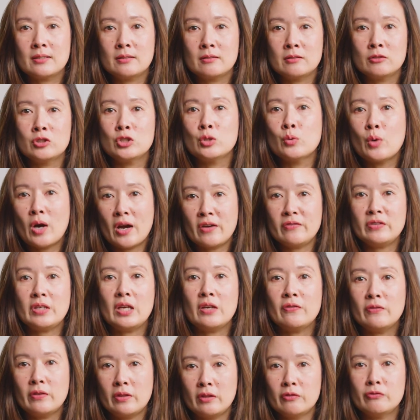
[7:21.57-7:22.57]
and do
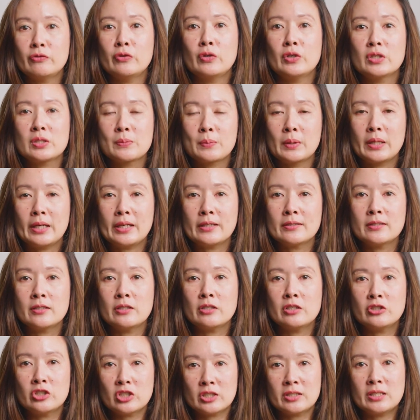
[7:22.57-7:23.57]
IVF in the first place. So
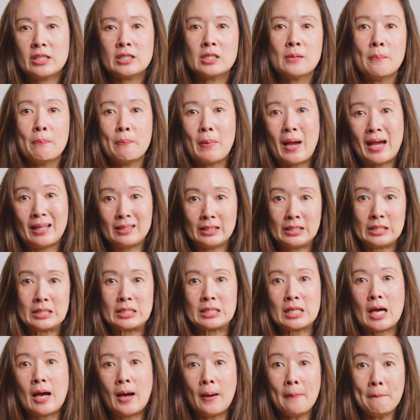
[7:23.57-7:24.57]
you just need to
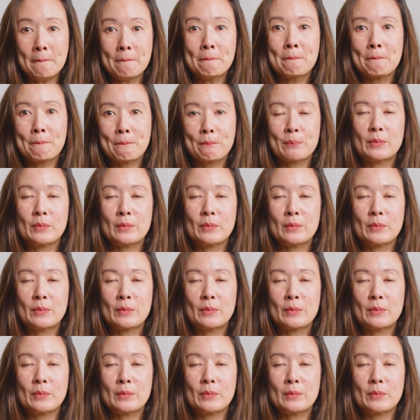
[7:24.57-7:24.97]
balance up.